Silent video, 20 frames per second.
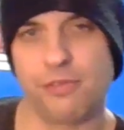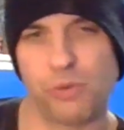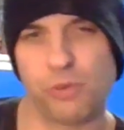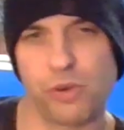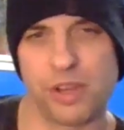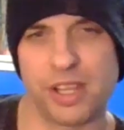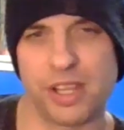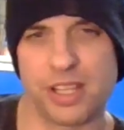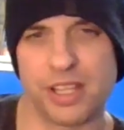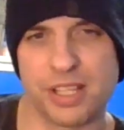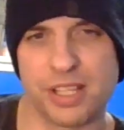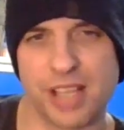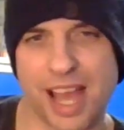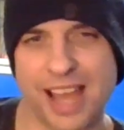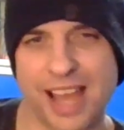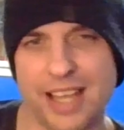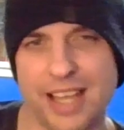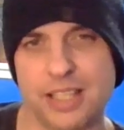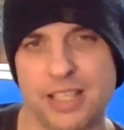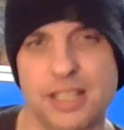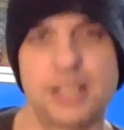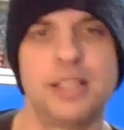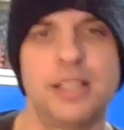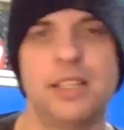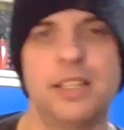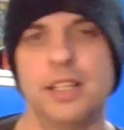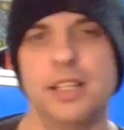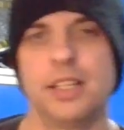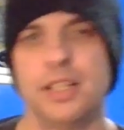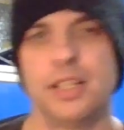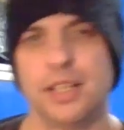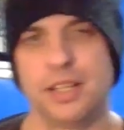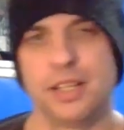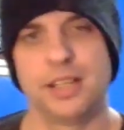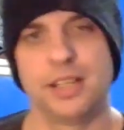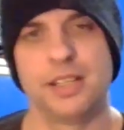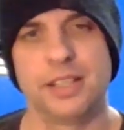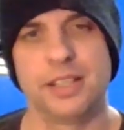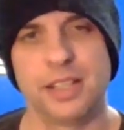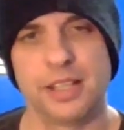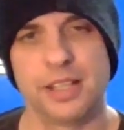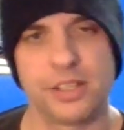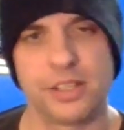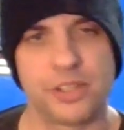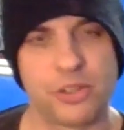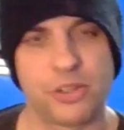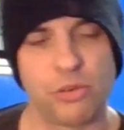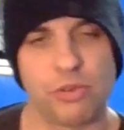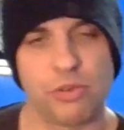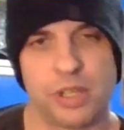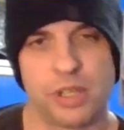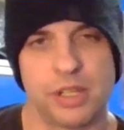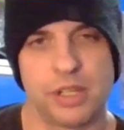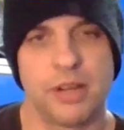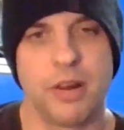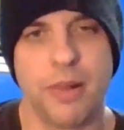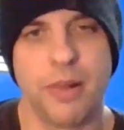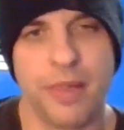for this size in the store.